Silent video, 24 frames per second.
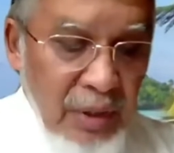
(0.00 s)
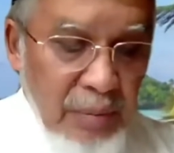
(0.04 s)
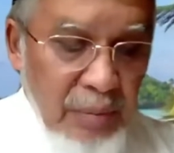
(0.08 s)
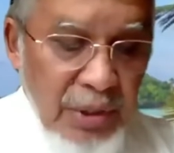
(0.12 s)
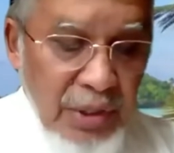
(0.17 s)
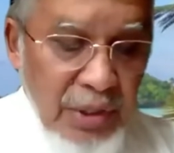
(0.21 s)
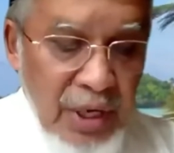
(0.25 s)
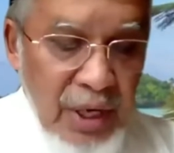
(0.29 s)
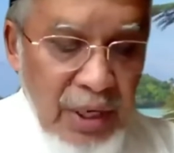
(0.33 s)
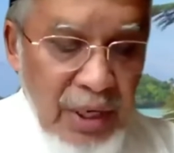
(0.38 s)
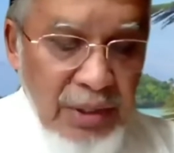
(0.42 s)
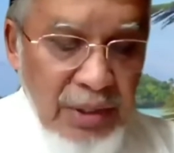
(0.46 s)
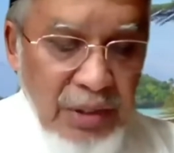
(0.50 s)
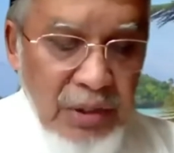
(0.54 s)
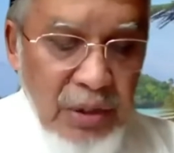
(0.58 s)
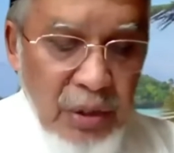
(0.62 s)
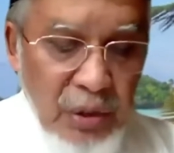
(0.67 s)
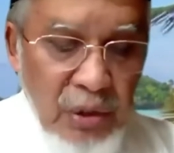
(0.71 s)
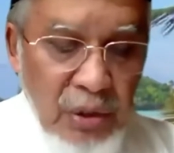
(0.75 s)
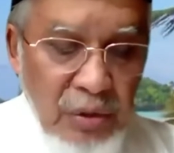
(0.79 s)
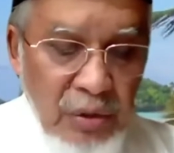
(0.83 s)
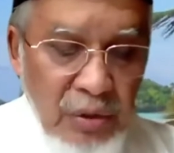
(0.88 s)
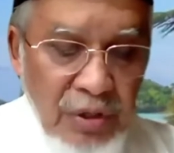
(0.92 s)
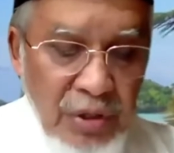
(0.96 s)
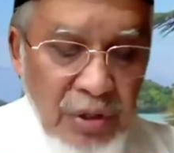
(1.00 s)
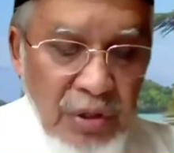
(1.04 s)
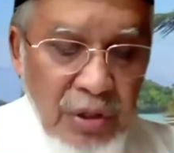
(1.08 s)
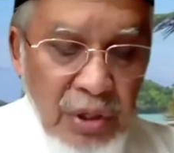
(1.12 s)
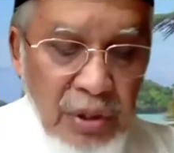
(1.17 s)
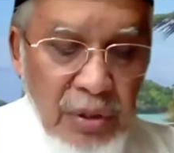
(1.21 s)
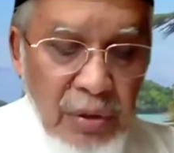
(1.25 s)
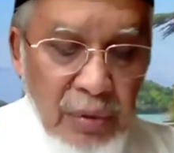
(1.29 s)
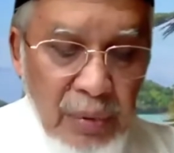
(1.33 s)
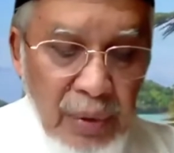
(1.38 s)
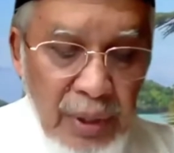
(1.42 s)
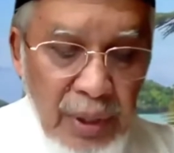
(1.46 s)
Besides, the
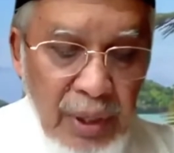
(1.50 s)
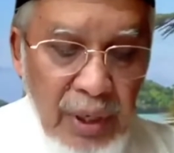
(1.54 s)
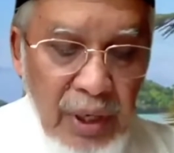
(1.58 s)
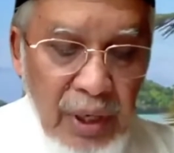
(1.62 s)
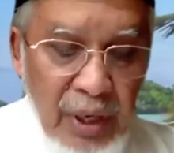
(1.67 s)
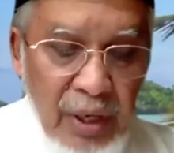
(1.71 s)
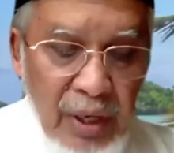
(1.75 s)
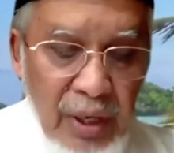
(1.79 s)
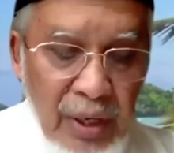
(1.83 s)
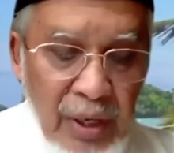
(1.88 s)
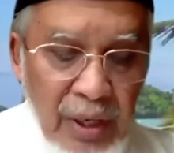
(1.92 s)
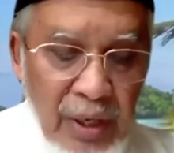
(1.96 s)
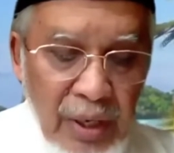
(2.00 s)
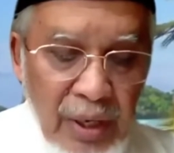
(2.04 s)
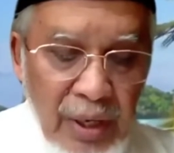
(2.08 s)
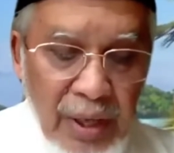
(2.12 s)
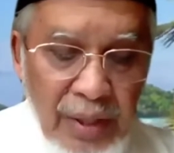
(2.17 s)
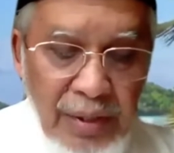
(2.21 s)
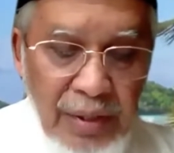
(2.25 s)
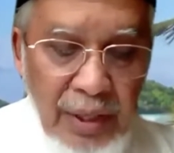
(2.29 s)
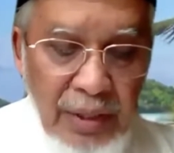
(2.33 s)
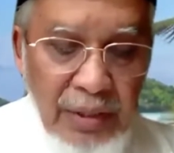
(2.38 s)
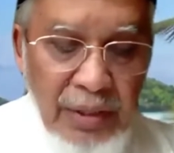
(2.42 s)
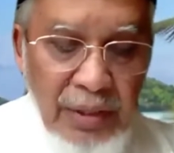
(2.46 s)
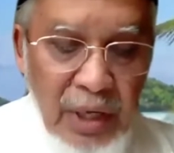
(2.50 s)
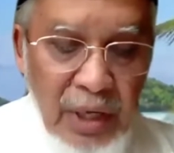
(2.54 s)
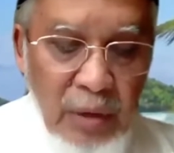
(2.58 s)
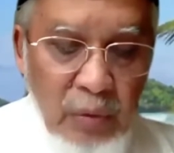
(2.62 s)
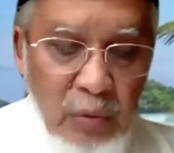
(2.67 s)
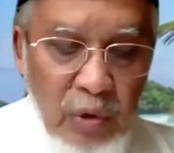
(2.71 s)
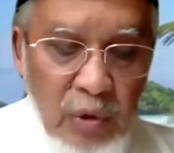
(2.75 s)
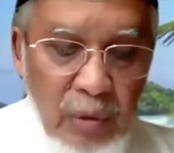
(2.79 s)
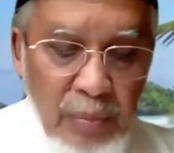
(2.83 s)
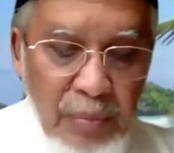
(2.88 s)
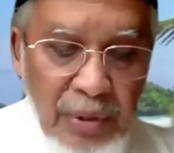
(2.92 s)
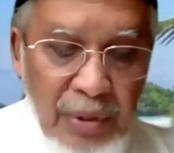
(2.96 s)
university curricula at that
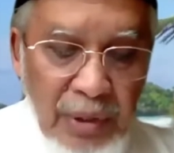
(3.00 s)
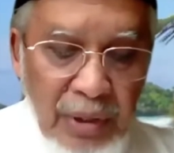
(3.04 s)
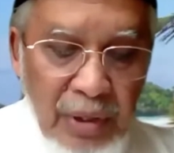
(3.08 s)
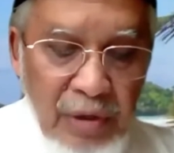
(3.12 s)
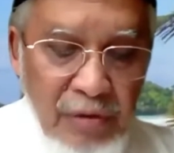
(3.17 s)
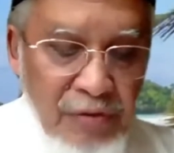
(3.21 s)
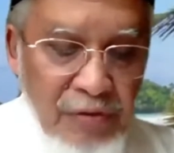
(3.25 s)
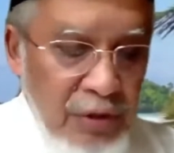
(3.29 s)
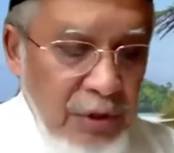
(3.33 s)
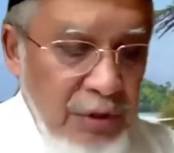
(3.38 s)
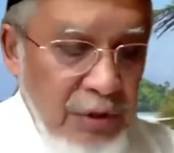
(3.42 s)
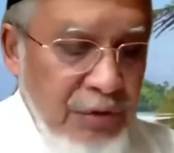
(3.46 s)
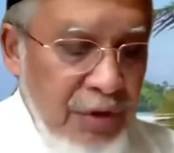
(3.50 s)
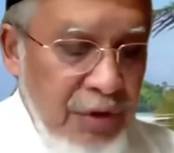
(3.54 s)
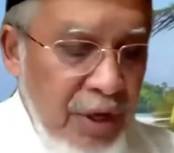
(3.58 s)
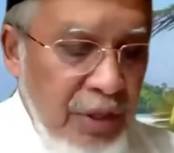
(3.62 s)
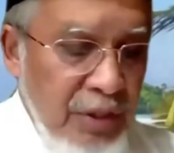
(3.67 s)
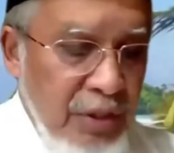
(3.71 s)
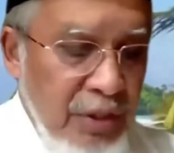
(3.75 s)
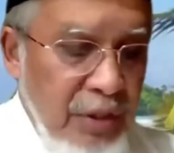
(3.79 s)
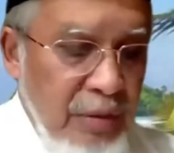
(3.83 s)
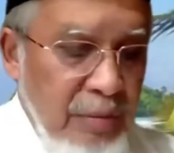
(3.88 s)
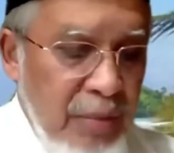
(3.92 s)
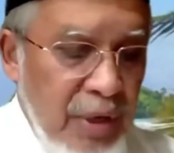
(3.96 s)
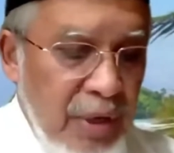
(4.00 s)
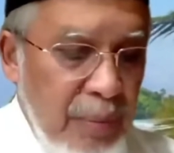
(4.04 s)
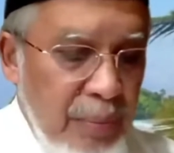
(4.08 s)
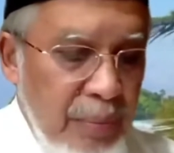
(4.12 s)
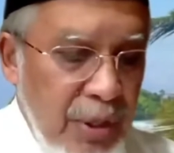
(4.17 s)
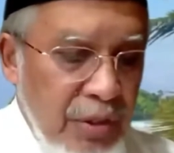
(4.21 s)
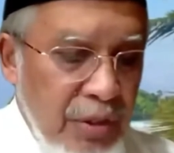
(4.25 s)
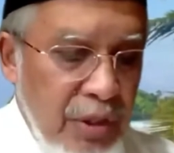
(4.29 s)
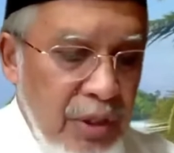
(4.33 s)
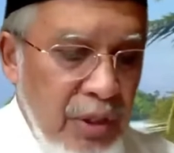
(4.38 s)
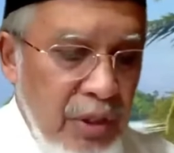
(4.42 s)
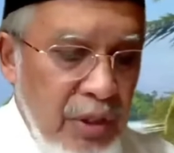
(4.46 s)
time were being infiltrated by
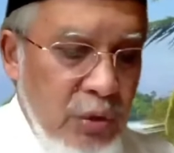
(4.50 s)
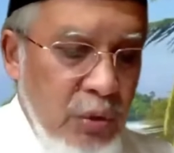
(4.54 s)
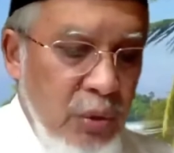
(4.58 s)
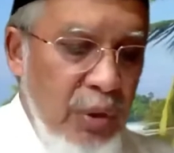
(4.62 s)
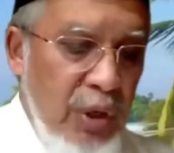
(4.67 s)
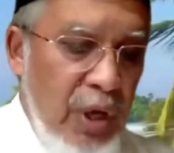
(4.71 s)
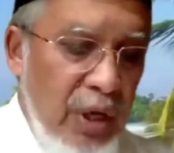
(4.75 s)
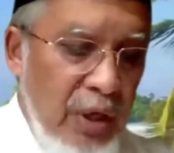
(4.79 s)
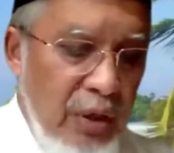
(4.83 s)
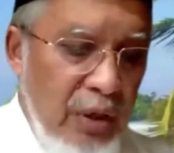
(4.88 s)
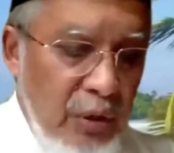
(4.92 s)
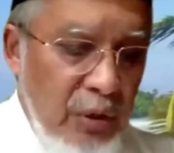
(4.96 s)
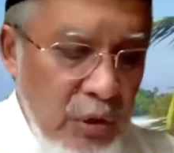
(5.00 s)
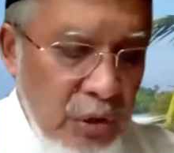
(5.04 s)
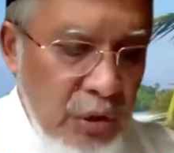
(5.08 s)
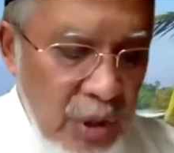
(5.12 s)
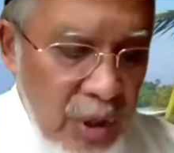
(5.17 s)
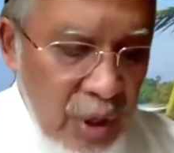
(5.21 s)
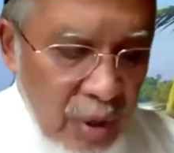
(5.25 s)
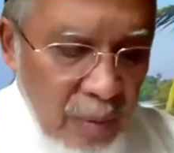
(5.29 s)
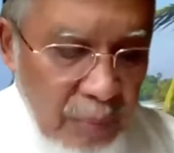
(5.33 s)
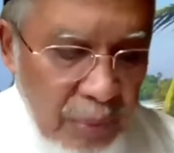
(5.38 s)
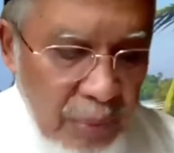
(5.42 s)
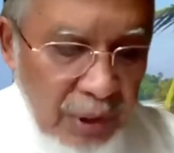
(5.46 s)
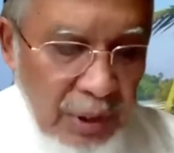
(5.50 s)
President Sukarno's